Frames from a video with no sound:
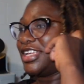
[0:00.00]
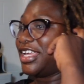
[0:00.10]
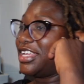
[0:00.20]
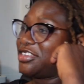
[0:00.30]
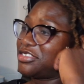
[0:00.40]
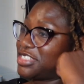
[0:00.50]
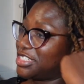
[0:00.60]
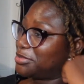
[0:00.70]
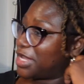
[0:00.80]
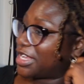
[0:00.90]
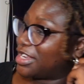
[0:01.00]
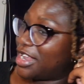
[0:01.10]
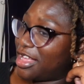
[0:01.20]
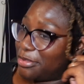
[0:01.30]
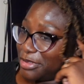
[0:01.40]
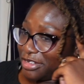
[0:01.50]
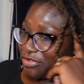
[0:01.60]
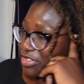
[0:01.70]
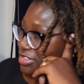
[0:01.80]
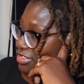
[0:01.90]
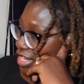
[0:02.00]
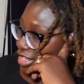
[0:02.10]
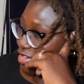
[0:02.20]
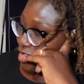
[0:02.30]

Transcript: It don't seem like a lot, but it feels like a